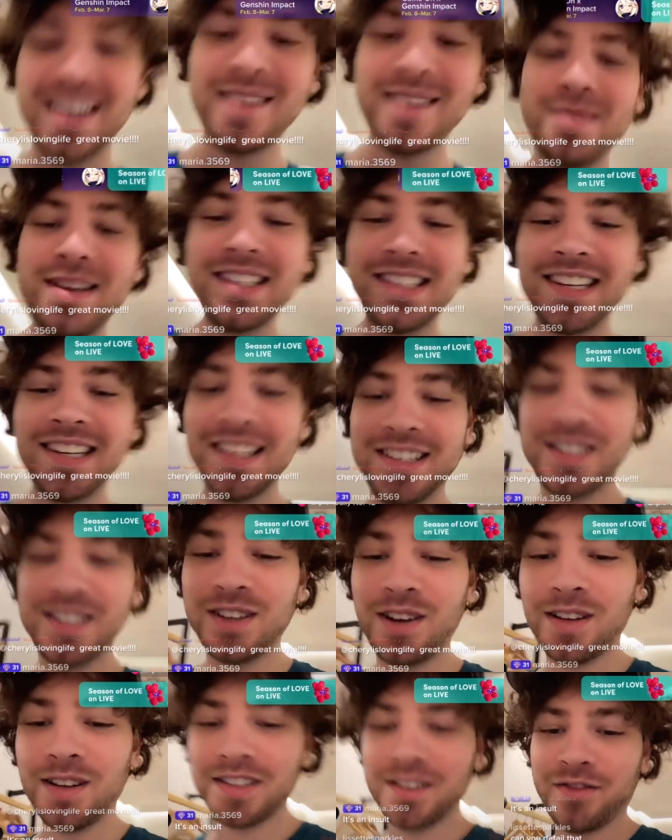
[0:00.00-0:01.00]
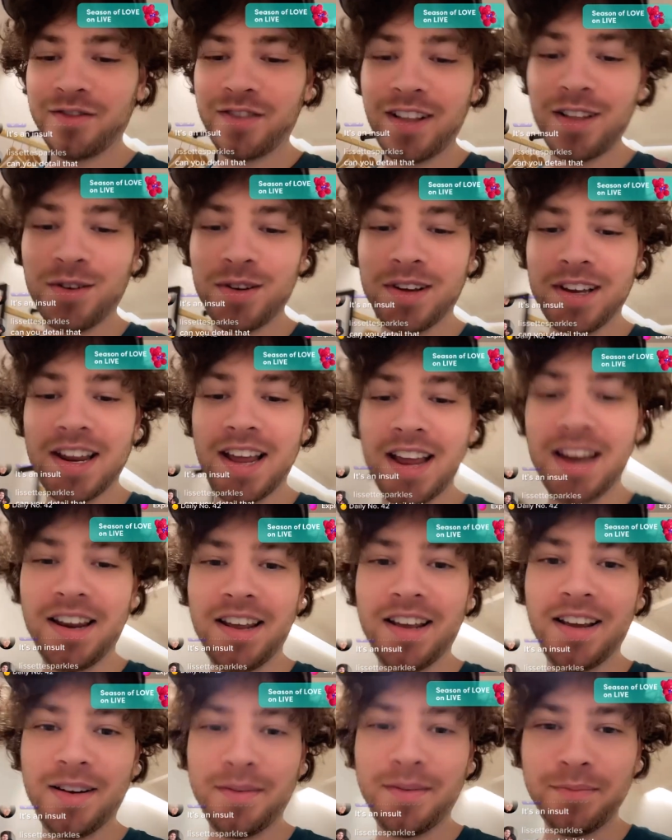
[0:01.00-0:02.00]
Didn't mean to insult a fellow
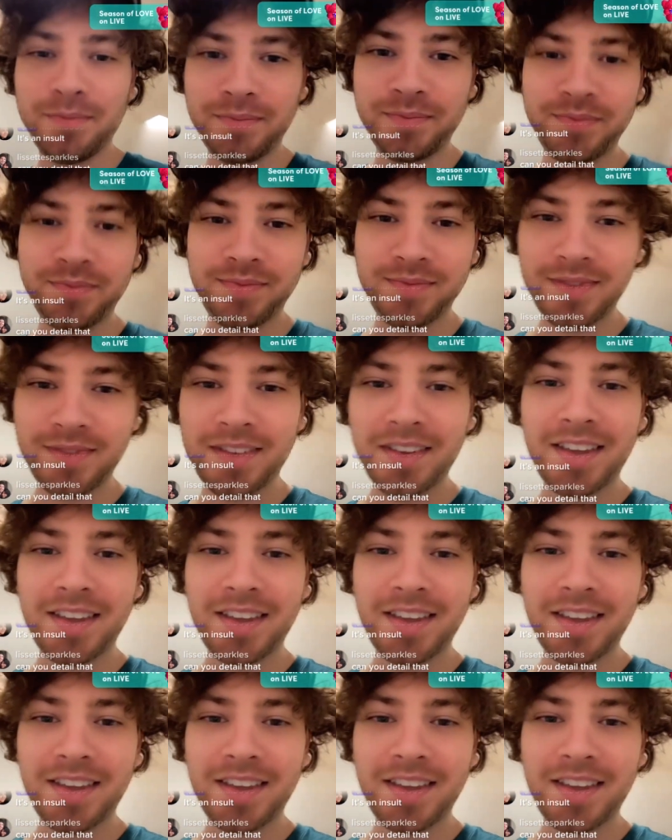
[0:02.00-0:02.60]
Canadian.